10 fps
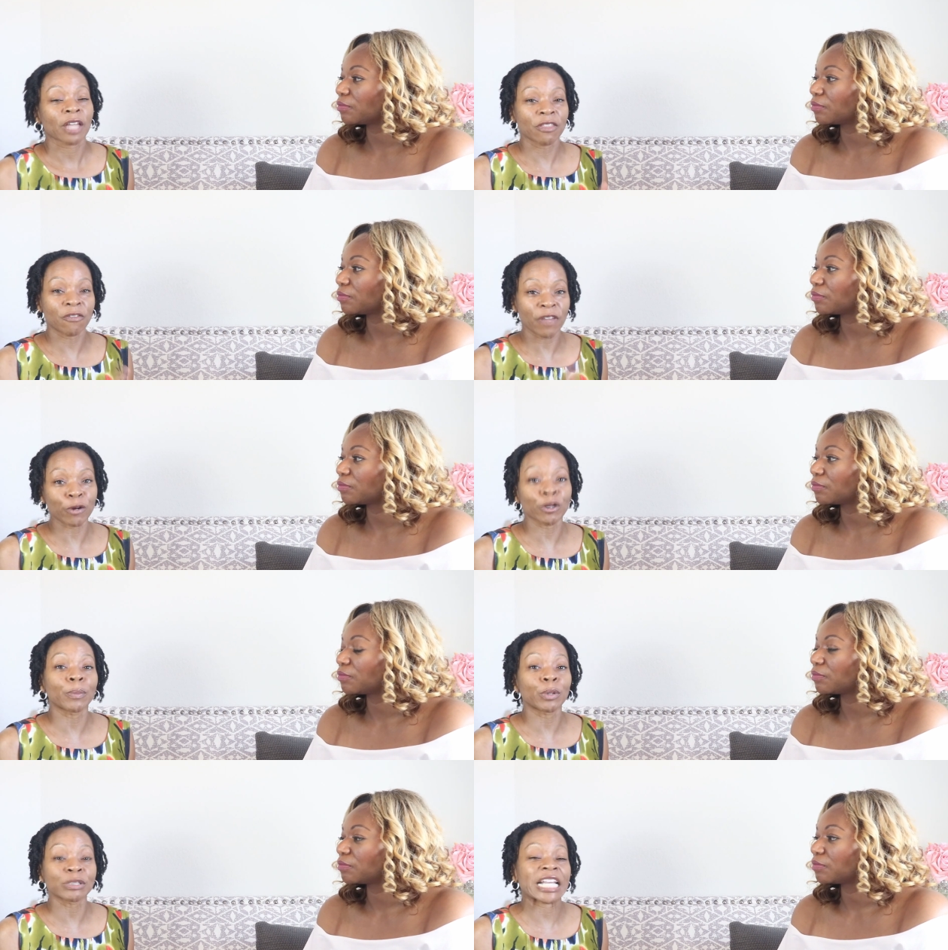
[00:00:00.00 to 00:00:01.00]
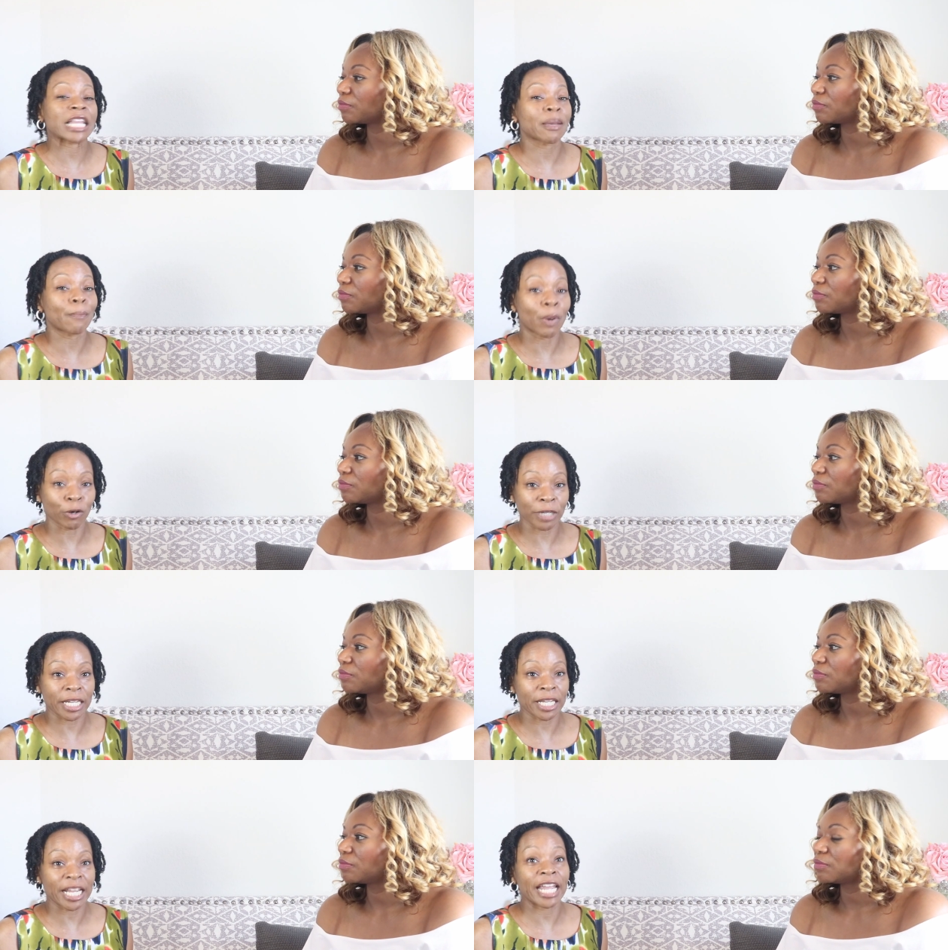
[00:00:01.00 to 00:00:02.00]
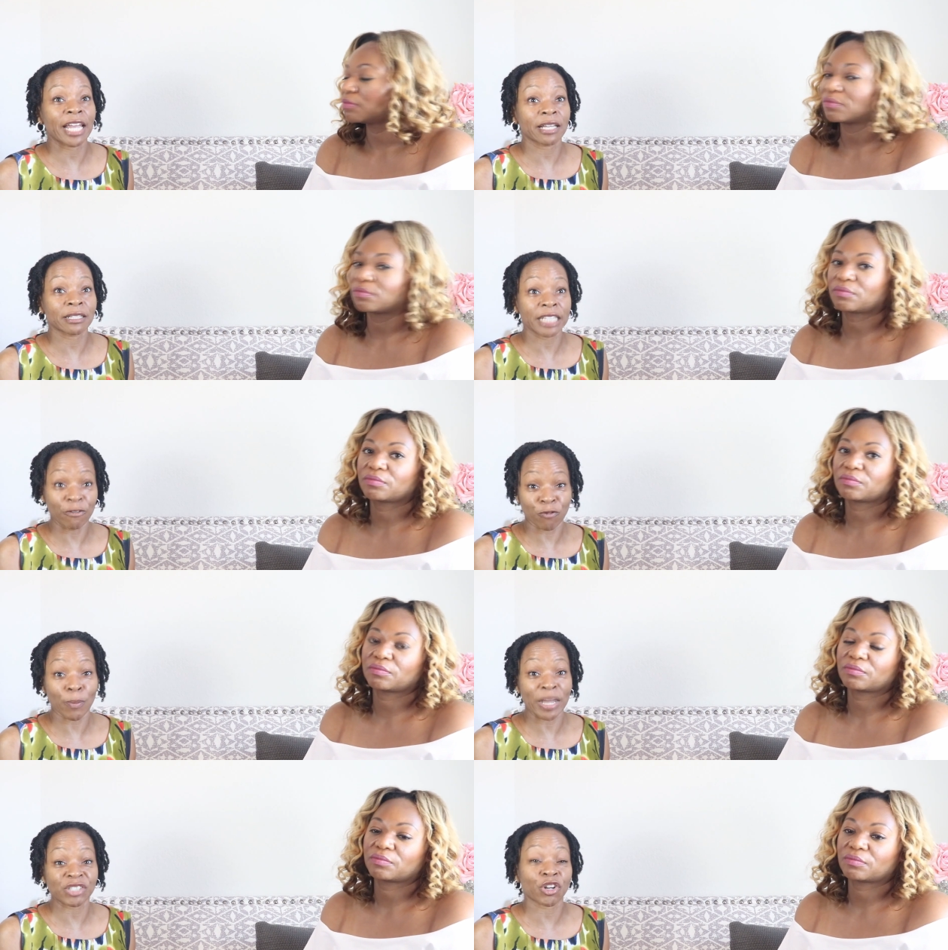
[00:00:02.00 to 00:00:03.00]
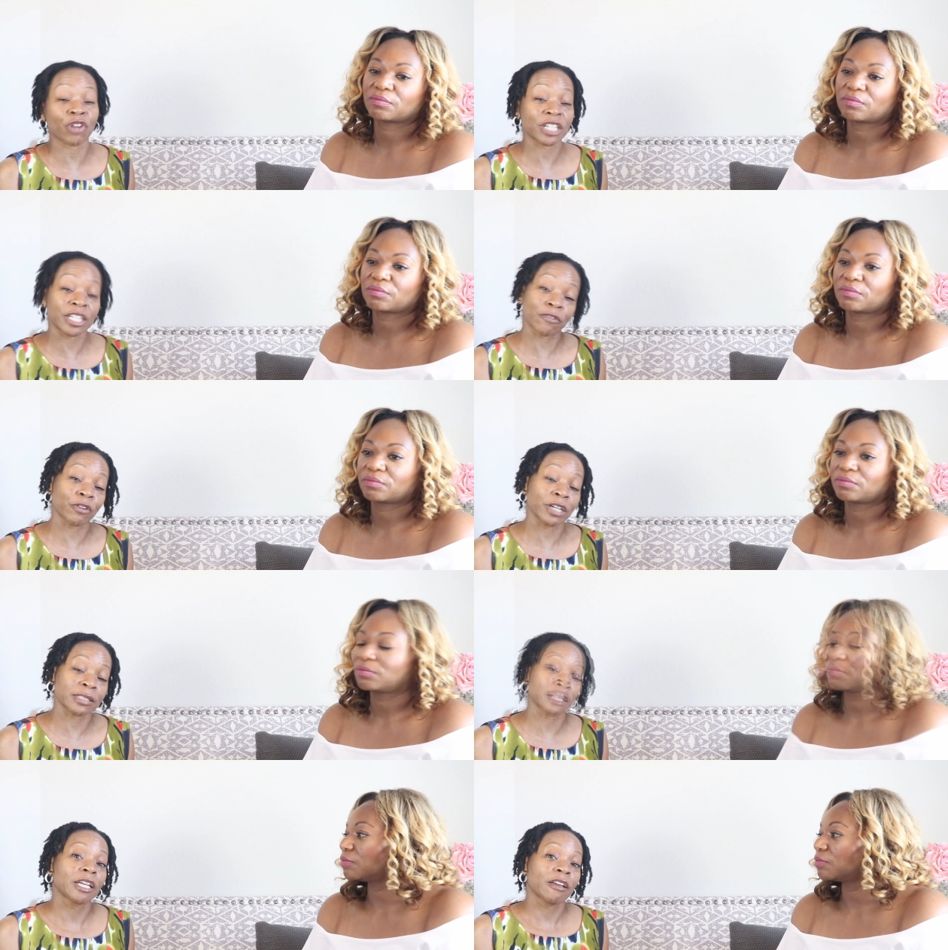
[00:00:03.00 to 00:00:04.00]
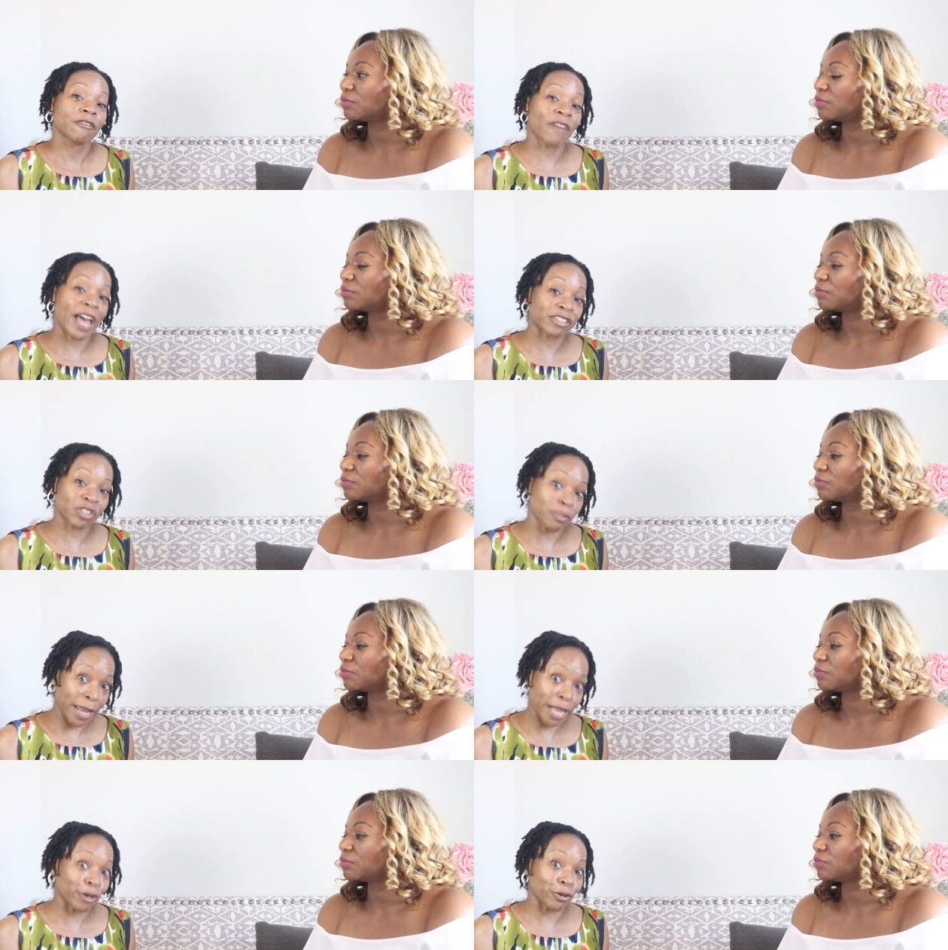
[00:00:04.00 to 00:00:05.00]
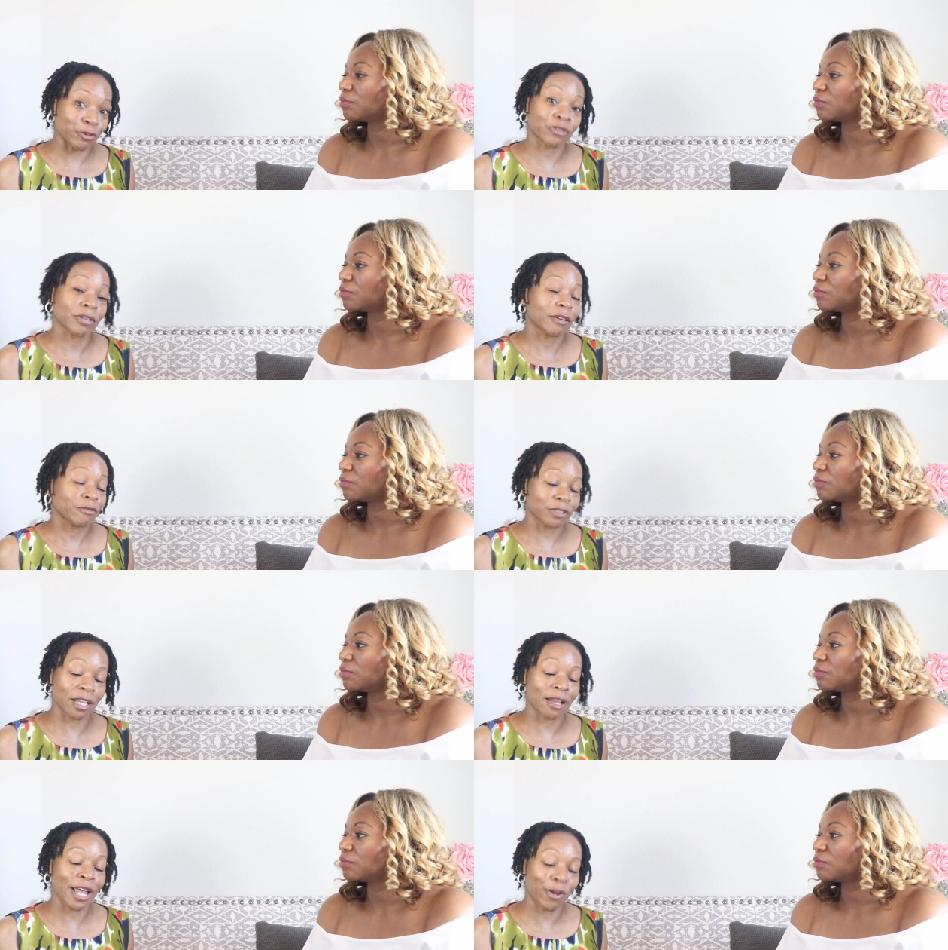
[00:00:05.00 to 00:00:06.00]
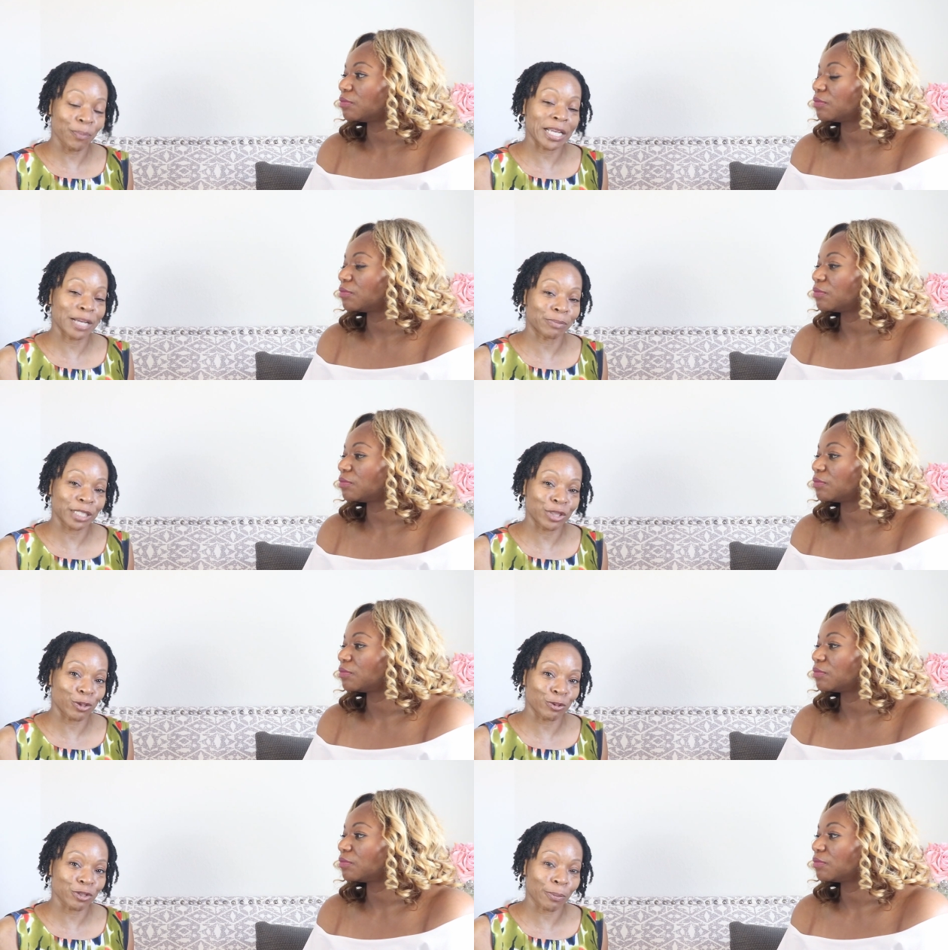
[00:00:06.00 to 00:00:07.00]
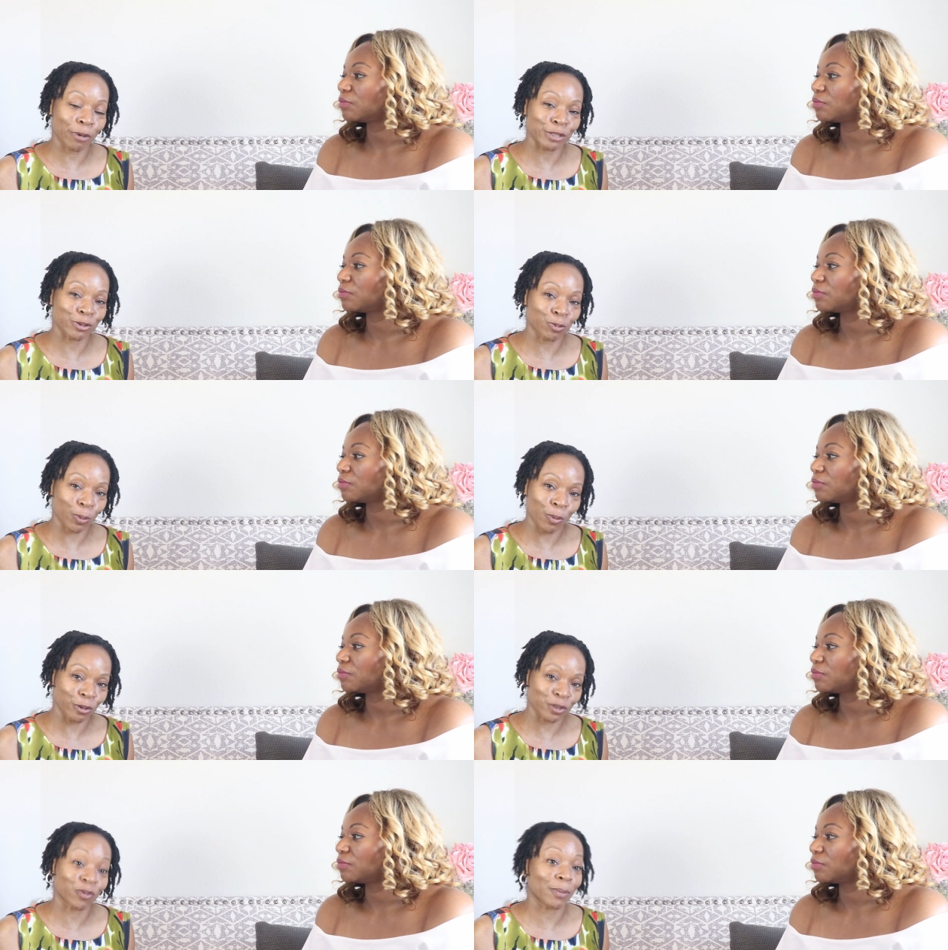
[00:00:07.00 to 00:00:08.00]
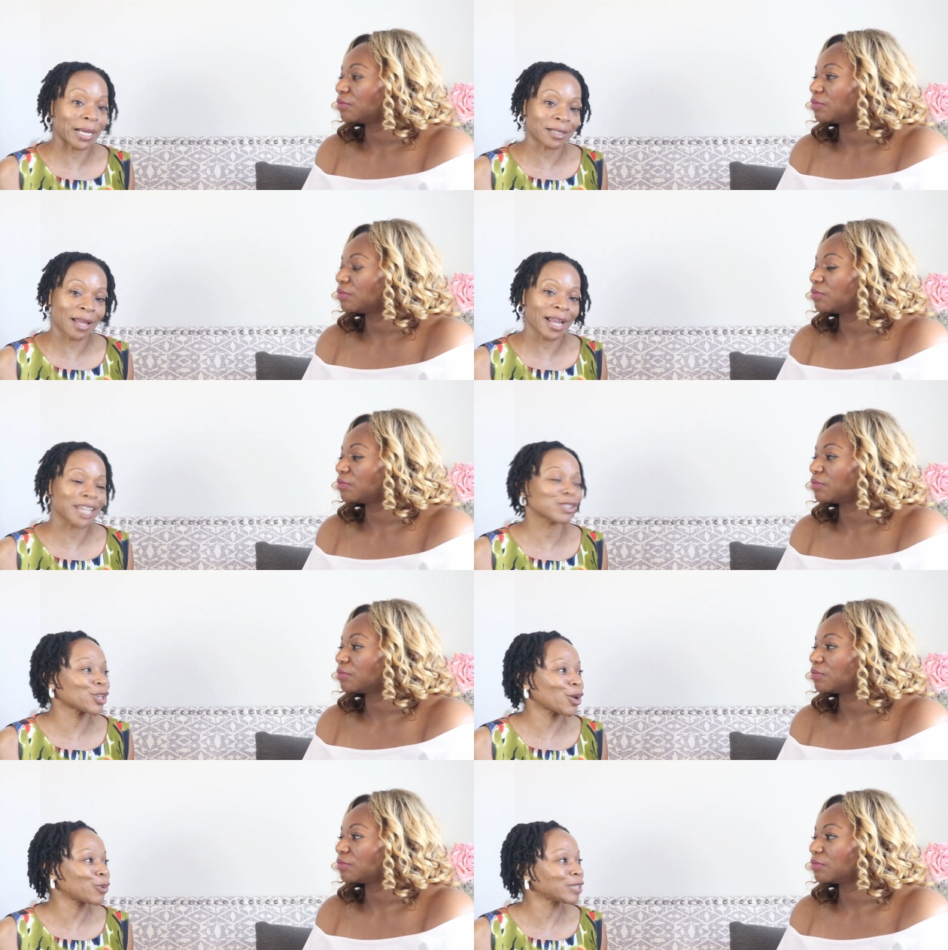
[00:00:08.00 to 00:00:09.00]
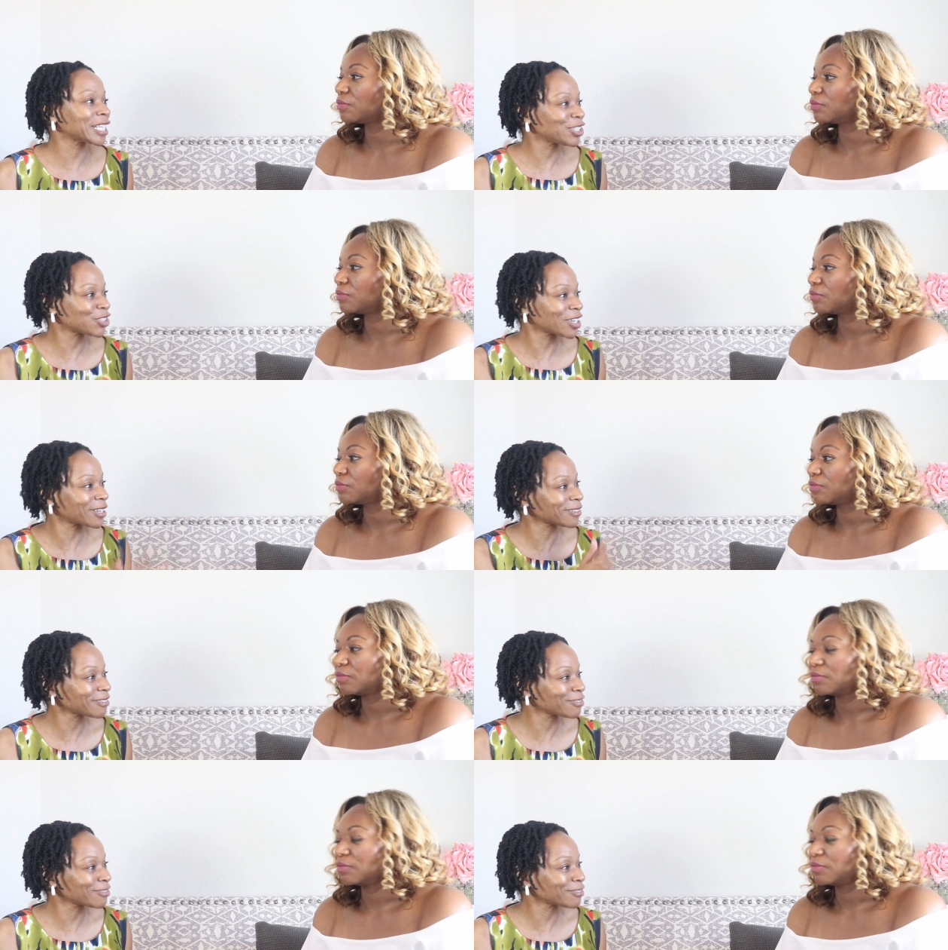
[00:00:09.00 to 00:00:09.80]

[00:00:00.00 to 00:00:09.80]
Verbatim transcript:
Speaker 1: the variables in the market and information on the different fashion makers to help me complete those appraisal reports for my clients. So, Nakachia,